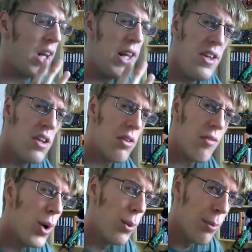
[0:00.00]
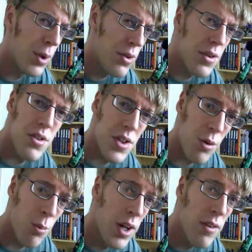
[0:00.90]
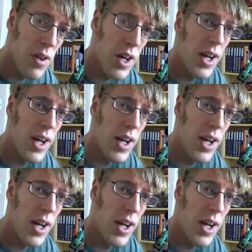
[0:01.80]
of a leaner robot mode than Soundwave.